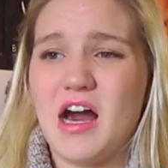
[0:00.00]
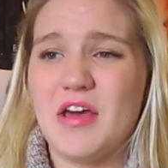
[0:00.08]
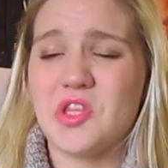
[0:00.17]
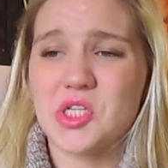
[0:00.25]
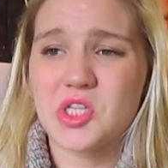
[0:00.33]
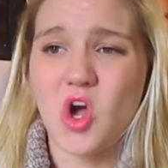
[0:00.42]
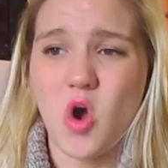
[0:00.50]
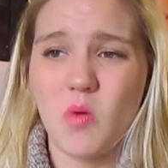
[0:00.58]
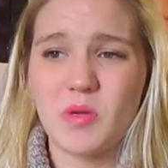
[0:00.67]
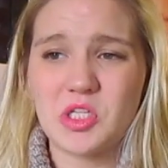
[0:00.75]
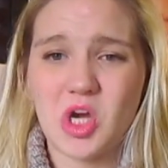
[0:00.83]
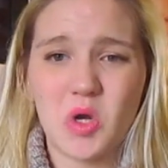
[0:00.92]
in this
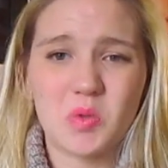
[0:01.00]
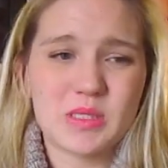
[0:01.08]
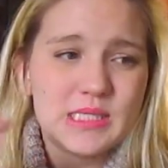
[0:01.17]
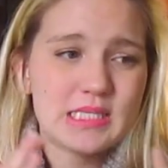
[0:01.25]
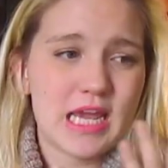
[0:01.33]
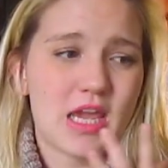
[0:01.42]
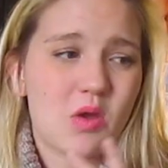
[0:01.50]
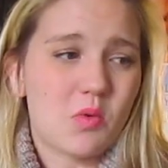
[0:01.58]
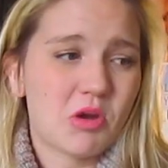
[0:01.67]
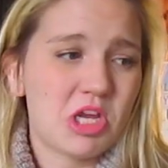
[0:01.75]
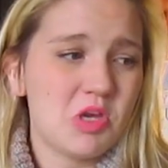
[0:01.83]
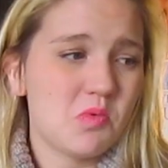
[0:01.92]
comatose state
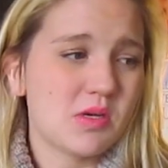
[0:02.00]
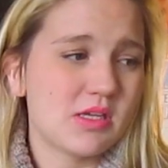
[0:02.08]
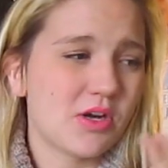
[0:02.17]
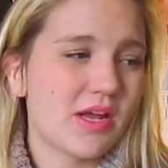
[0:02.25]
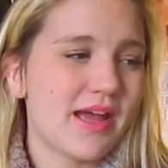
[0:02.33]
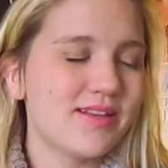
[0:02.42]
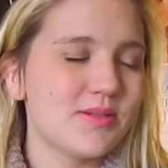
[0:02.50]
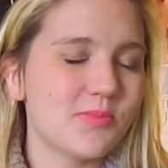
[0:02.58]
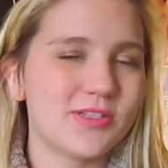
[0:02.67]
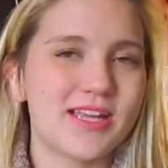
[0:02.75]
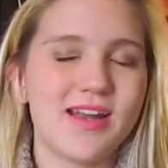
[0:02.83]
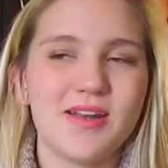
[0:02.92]
where he had to
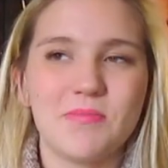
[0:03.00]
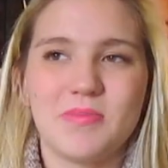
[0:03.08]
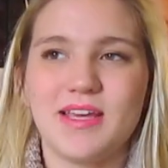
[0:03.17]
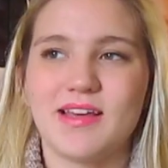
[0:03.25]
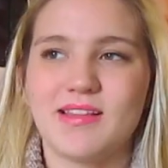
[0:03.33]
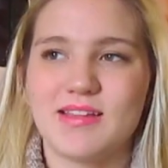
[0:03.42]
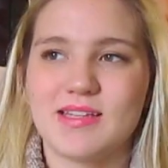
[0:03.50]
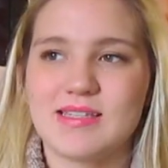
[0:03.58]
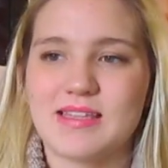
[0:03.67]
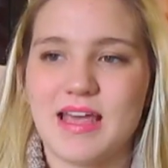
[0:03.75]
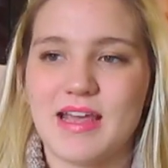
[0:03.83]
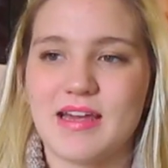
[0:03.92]
pretend to be in
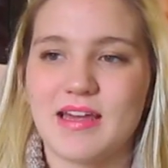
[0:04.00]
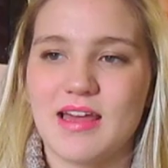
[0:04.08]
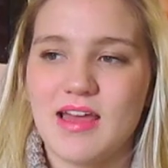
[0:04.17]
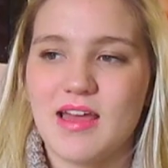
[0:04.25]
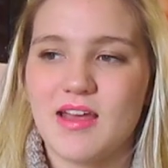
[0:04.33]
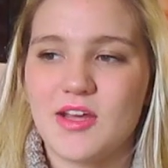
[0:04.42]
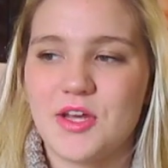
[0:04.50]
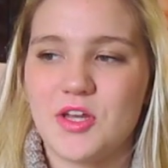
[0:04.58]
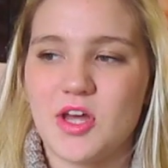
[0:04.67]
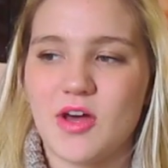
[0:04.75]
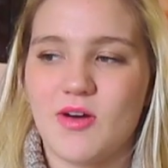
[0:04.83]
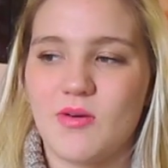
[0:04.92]
this, like, you
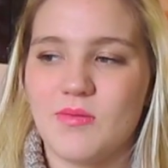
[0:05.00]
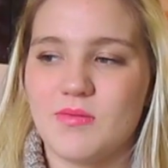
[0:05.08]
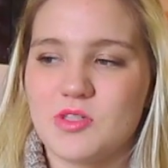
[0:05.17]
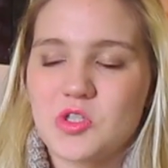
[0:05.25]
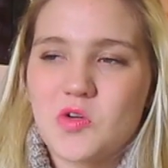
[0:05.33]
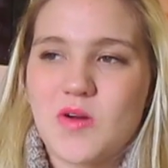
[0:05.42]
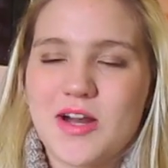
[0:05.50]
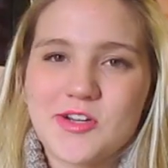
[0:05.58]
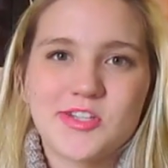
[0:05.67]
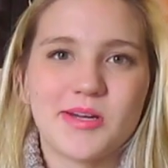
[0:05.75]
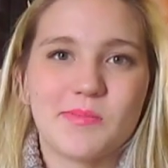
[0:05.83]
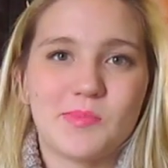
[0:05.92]
know,
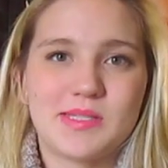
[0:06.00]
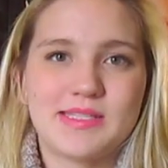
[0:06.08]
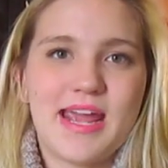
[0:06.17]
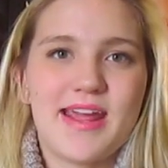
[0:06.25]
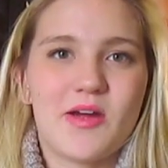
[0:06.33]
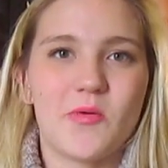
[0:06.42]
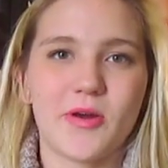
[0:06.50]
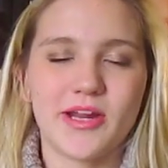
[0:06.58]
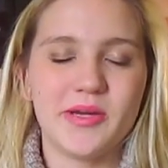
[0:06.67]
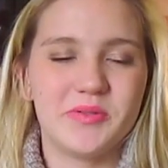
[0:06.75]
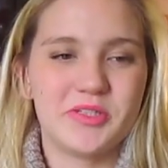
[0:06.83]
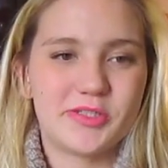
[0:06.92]
scrunched up state where
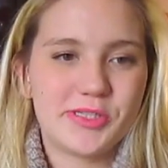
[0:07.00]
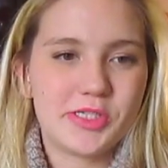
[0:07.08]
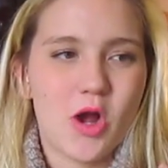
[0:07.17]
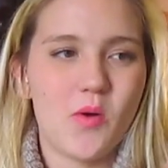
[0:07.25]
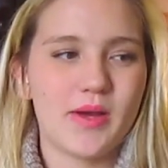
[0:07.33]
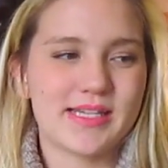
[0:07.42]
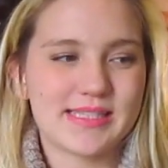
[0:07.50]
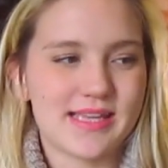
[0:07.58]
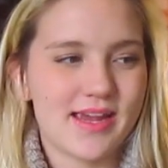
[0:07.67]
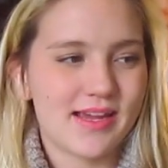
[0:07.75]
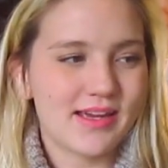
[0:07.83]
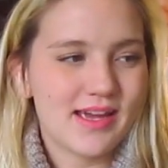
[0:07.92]
he was just always
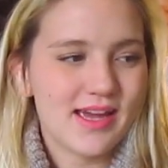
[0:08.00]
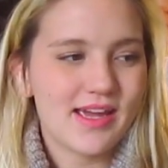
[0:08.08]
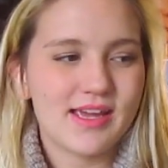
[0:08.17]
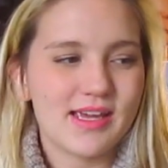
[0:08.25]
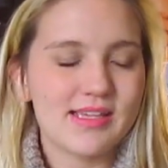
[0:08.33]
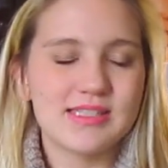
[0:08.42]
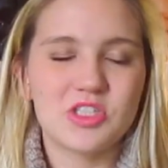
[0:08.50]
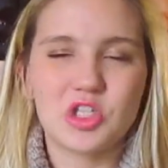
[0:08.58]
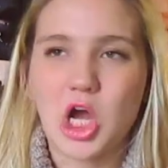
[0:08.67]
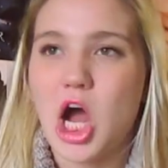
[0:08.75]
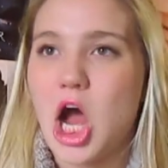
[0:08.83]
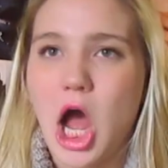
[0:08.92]
like, his
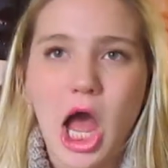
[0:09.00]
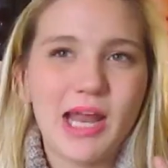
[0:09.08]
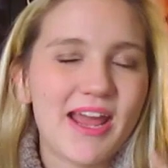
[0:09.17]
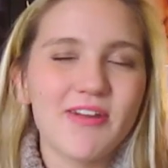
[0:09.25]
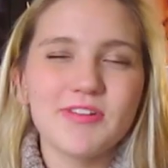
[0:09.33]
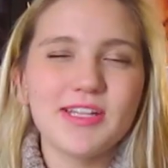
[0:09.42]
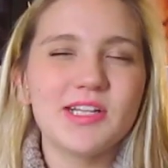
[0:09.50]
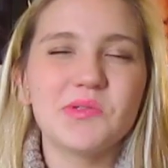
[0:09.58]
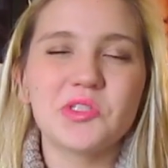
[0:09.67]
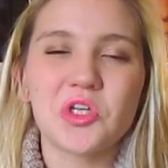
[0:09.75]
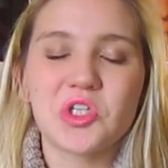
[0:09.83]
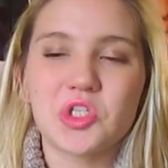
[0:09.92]
jaw and everything
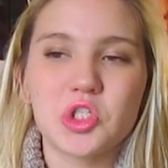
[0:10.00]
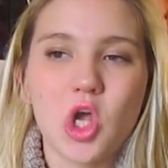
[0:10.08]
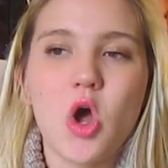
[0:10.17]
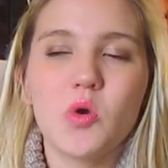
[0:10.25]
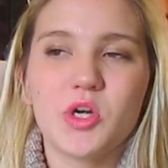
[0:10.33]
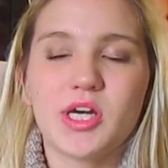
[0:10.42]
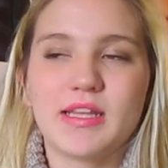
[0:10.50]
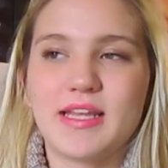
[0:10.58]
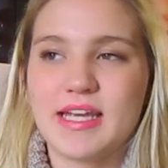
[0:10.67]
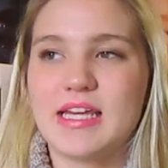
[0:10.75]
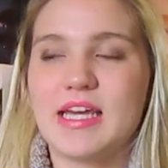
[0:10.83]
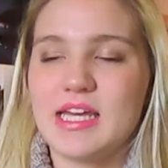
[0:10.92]
was just so good.
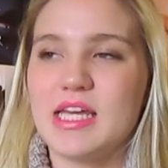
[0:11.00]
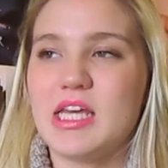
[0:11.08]
Like